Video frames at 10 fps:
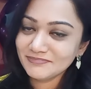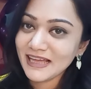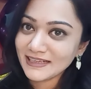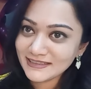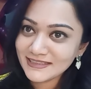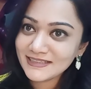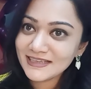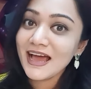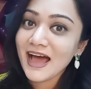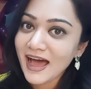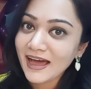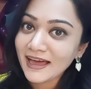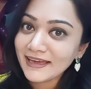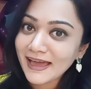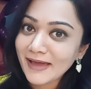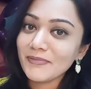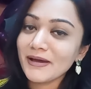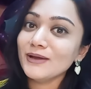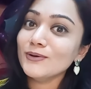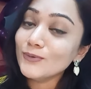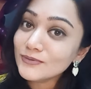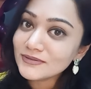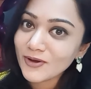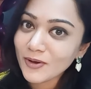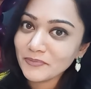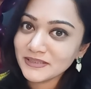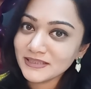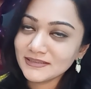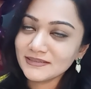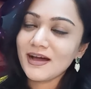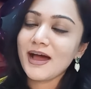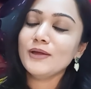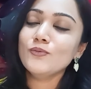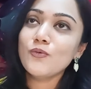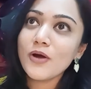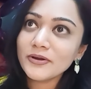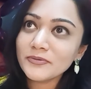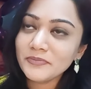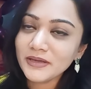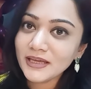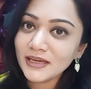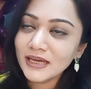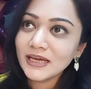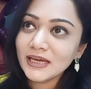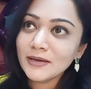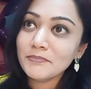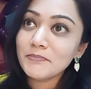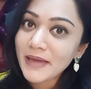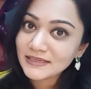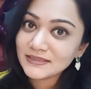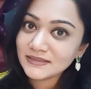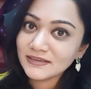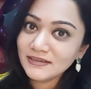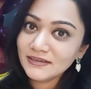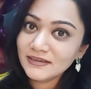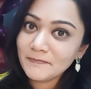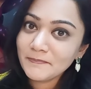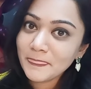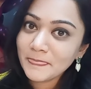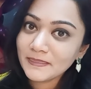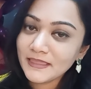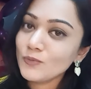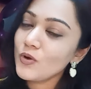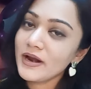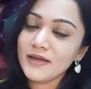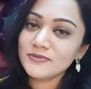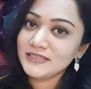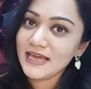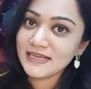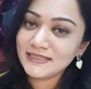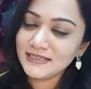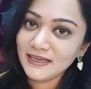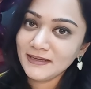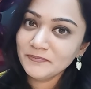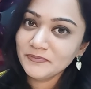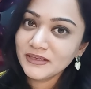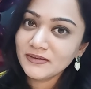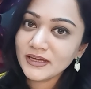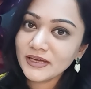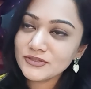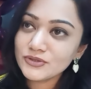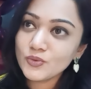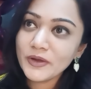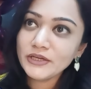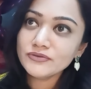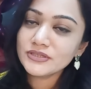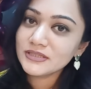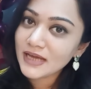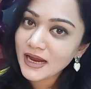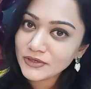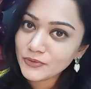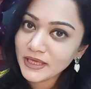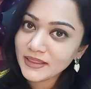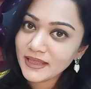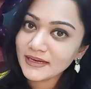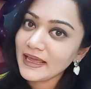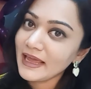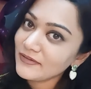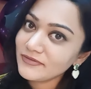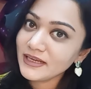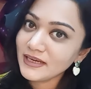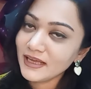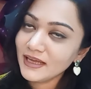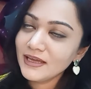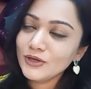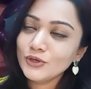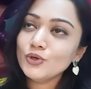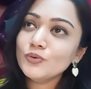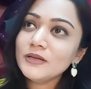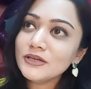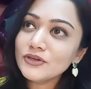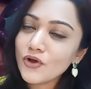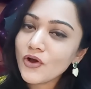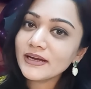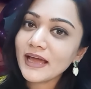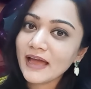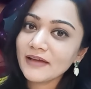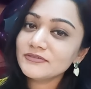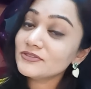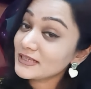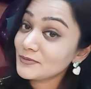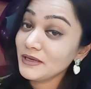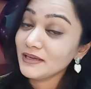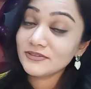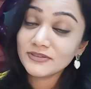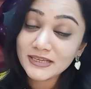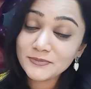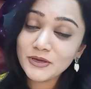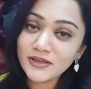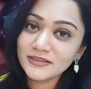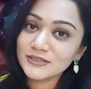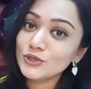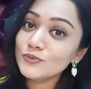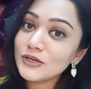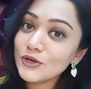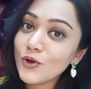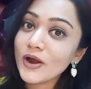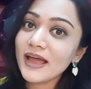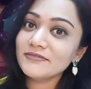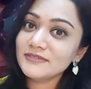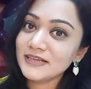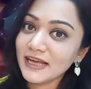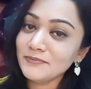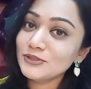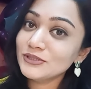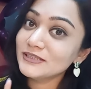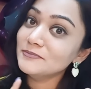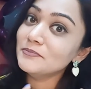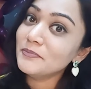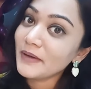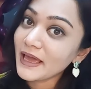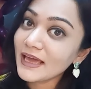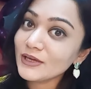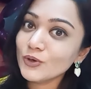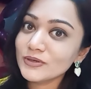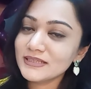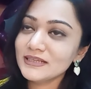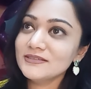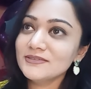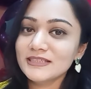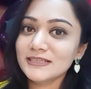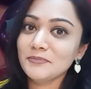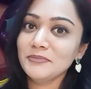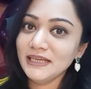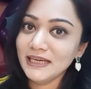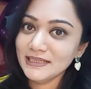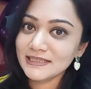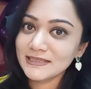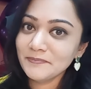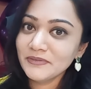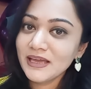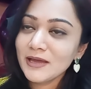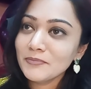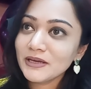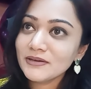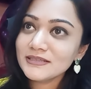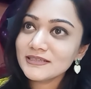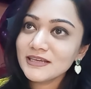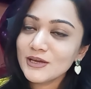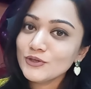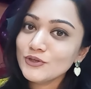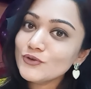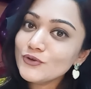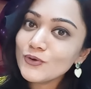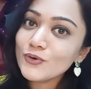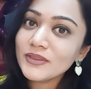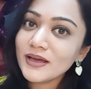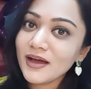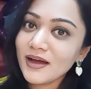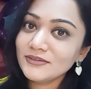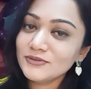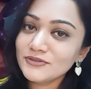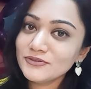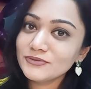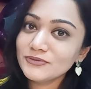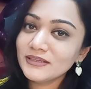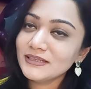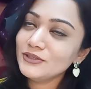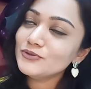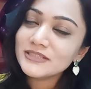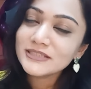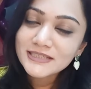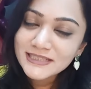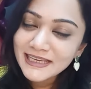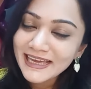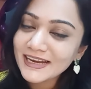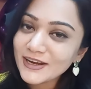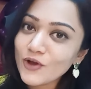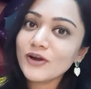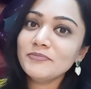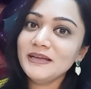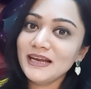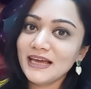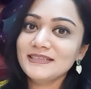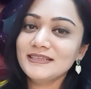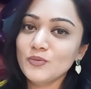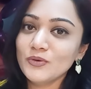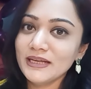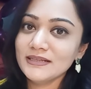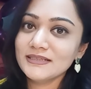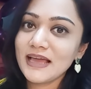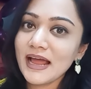That is, I am my own competitor. I want to be better than what I was yesterday. Okay, so when you start doing that every day, you will not have, trust me on this, you will not have time to compare yourselves with somebody else. Because the hardcore truth that you just cannot be like someone else.